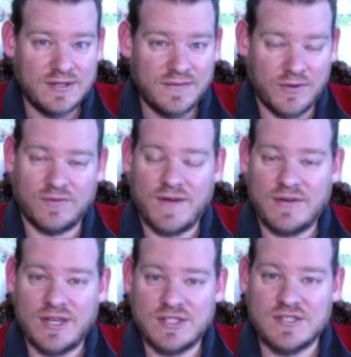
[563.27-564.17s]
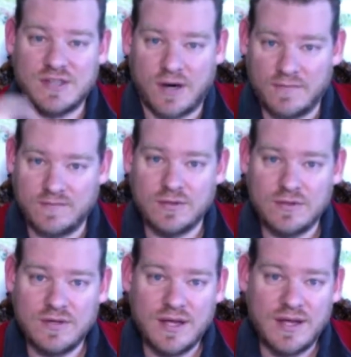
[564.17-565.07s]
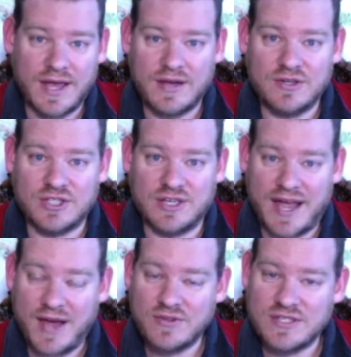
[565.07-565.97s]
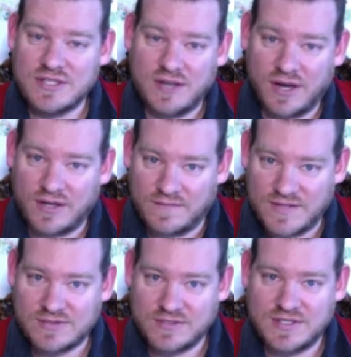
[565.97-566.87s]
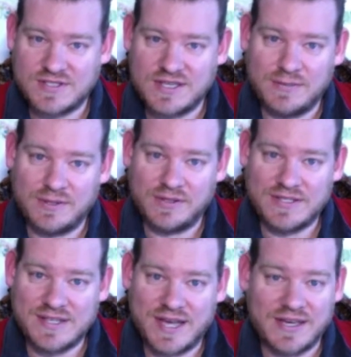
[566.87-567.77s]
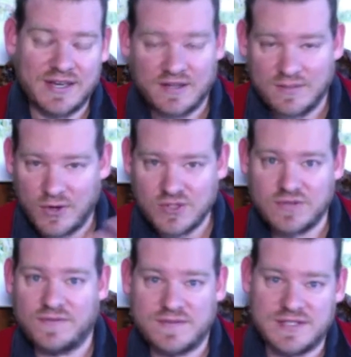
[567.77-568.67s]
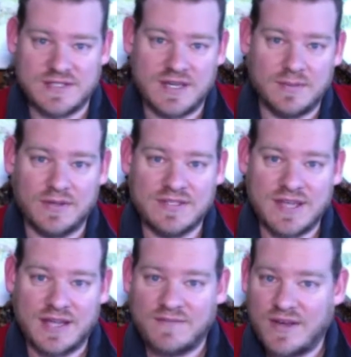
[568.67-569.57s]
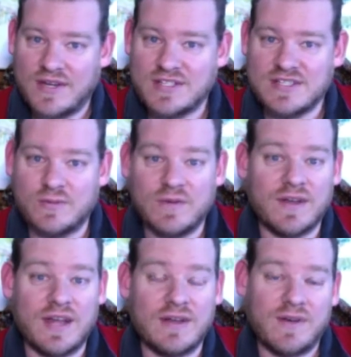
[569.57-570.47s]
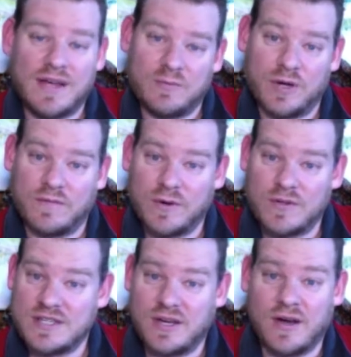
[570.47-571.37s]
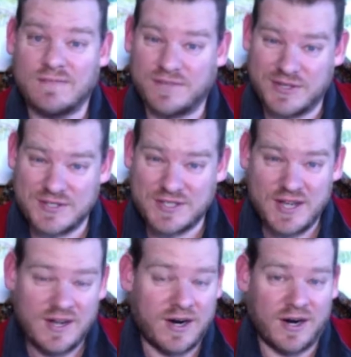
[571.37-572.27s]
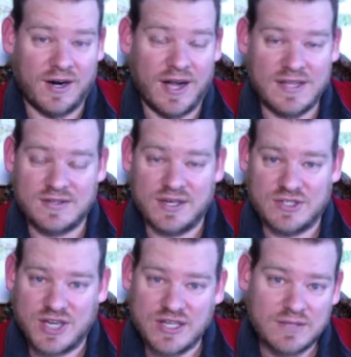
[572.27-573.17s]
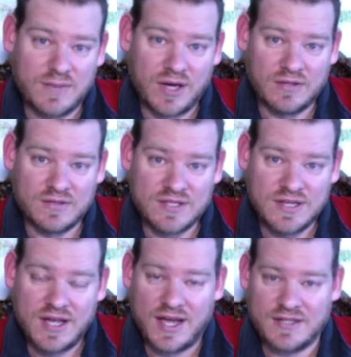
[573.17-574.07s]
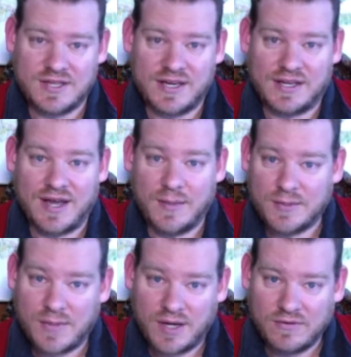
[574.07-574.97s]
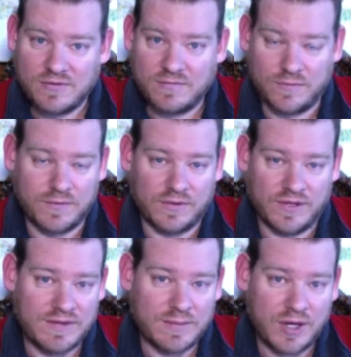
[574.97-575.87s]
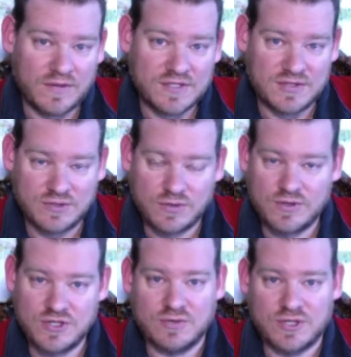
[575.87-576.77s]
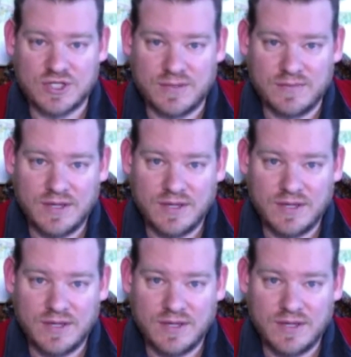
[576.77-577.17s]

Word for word: Those foundations are food, energy, and housing on the physical sustainability side, and on the emotional sustainability side, the foundations that we've identified and we are focusing on first are highest good education models, highest good economic models, fulfilled living models, and true earth stewardship.